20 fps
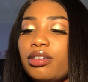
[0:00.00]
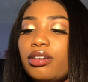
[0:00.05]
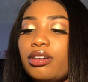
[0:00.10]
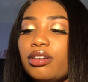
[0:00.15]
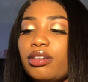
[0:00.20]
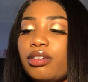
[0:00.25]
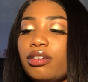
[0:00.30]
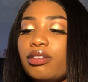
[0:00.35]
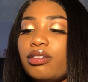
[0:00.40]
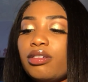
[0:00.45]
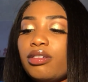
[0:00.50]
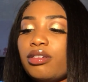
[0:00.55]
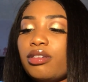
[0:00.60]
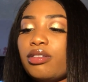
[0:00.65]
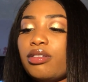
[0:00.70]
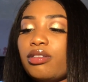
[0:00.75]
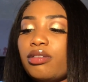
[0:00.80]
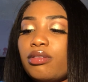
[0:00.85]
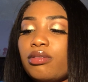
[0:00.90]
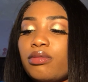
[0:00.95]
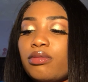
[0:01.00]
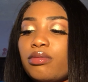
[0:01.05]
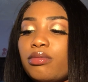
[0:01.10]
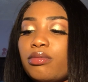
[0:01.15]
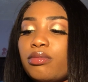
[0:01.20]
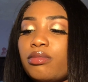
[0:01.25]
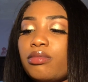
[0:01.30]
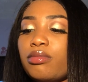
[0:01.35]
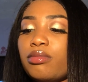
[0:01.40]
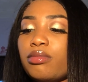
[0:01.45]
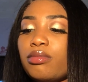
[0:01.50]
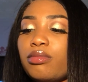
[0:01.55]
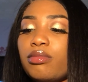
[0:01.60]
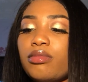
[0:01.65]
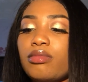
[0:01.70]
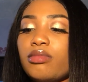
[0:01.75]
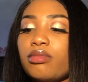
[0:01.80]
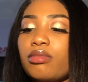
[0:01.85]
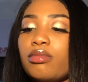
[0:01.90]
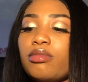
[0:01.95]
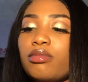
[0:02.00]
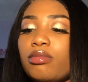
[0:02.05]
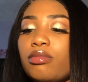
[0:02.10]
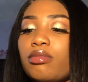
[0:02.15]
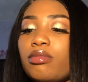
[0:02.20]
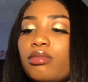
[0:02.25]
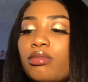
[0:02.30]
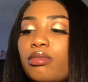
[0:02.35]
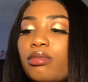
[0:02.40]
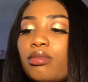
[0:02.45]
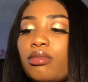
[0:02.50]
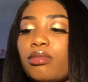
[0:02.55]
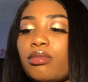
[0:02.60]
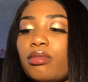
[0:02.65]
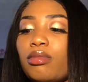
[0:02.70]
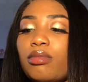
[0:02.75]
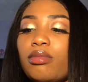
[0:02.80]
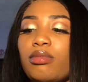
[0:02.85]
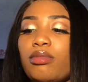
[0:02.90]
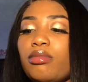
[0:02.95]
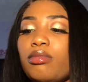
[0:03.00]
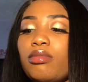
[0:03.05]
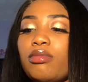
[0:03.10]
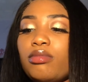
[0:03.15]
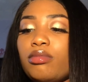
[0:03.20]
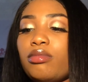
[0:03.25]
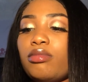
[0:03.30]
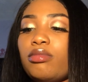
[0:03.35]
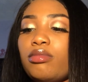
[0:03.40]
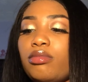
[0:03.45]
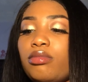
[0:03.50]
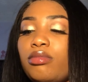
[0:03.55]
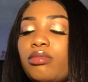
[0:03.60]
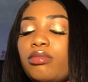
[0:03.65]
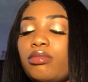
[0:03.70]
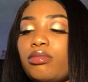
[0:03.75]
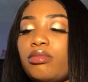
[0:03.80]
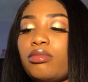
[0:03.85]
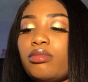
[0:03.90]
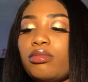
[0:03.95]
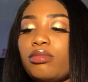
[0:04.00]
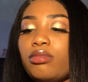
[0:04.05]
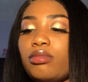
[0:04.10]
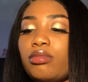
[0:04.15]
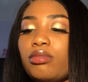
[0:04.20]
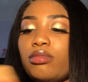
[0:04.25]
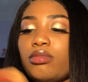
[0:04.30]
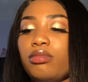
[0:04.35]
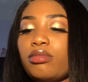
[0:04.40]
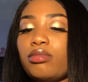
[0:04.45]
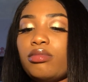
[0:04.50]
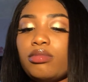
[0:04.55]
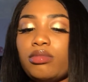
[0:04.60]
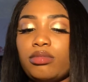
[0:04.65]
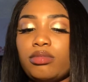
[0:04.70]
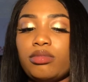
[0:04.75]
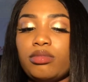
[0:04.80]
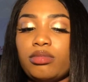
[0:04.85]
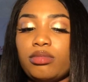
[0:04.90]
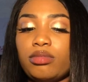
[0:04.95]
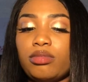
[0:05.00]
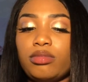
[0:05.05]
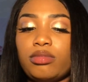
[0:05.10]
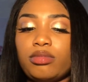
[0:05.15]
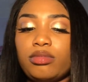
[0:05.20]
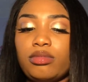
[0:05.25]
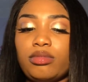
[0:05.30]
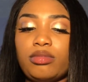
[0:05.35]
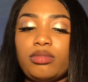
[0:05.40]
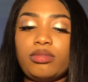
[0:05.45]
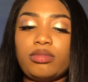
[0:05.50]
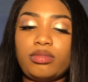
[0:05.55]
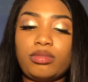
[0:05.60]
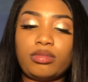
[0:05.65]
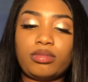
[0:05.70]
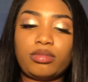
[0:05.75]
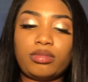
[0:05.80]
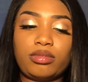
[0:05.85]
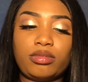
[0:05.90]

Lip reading: (silence)